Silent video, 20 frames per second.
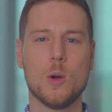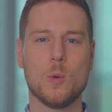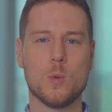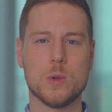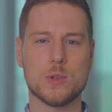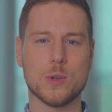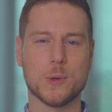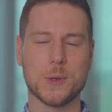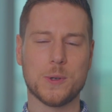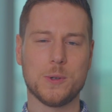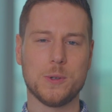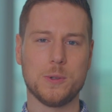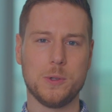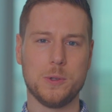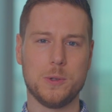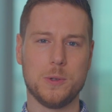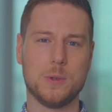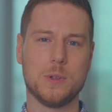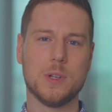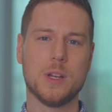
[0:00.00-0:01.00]
which
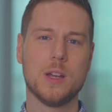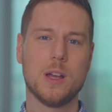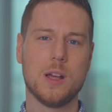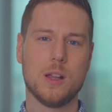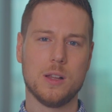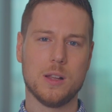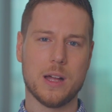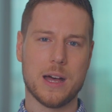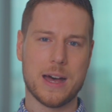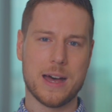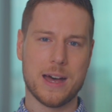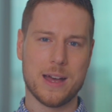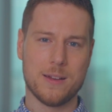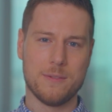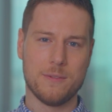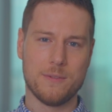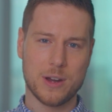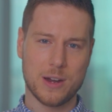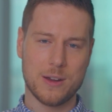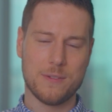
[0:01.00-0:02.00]
include
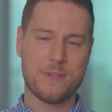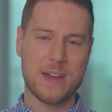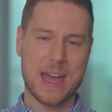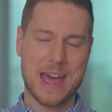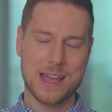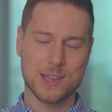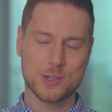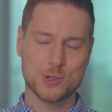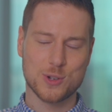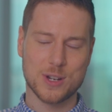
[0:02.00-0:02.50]
very fast